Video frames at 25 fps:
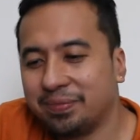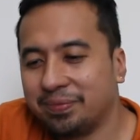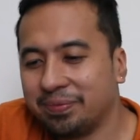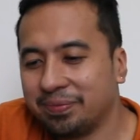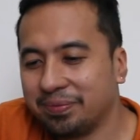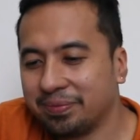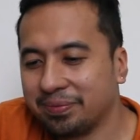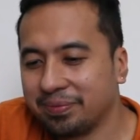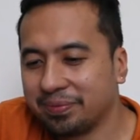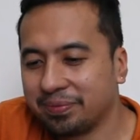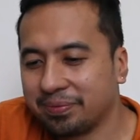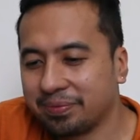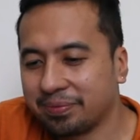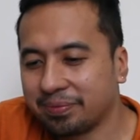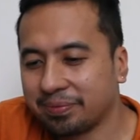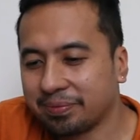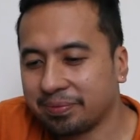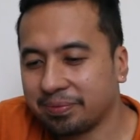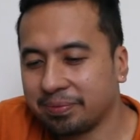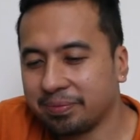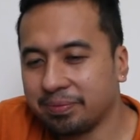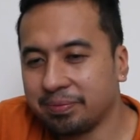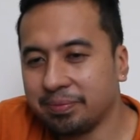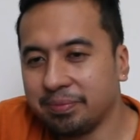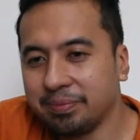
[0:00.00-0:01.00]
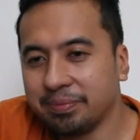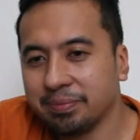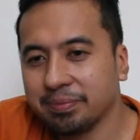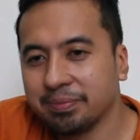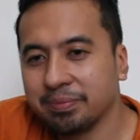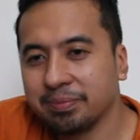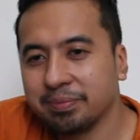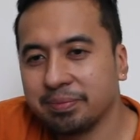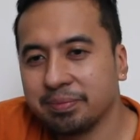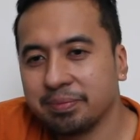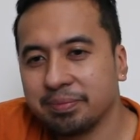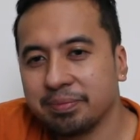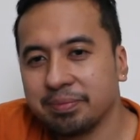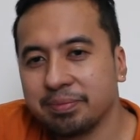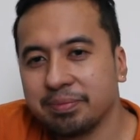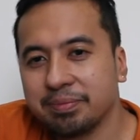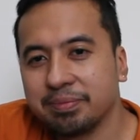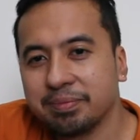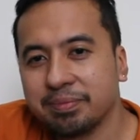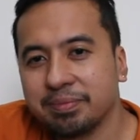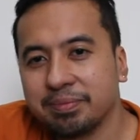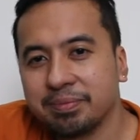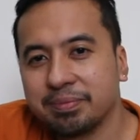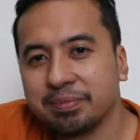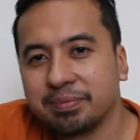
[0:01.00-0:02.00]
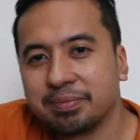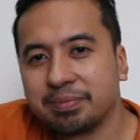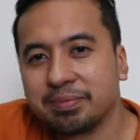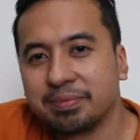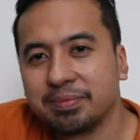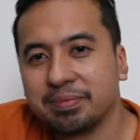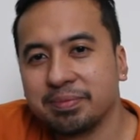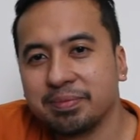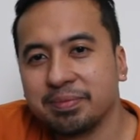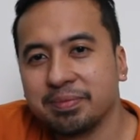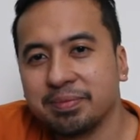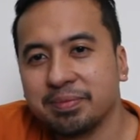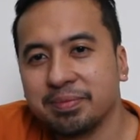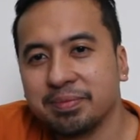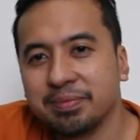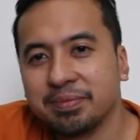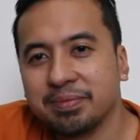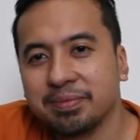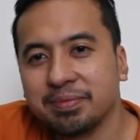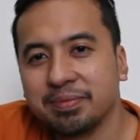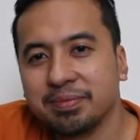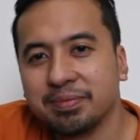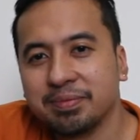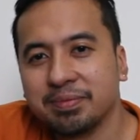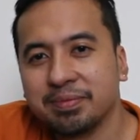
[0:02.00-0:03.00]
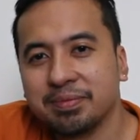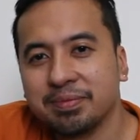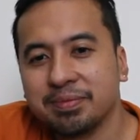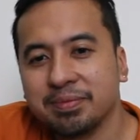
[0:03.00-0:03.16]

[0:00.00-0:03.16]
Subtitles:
(silent)